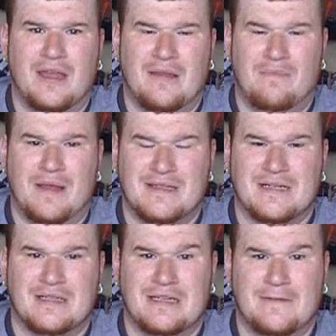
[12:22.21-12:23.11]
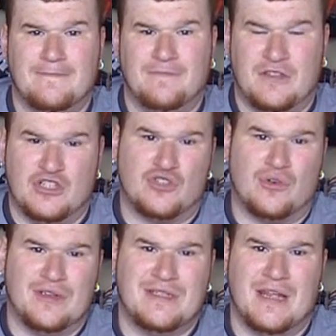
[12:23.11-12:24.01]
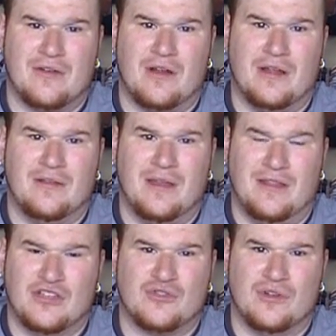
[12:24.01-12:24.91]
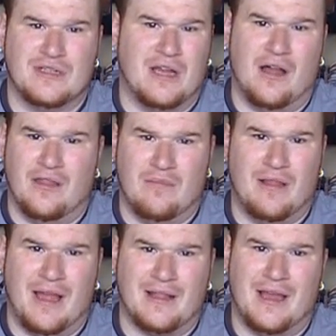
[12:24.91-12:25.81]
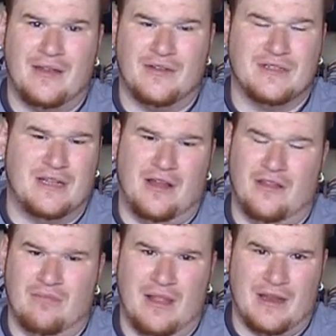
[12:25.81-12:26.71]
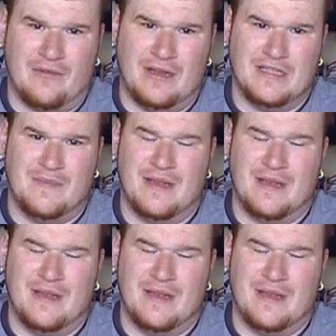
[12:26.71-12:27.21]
it basically destroys Necron and destroys all the Black Lanterns and all the Black Rings,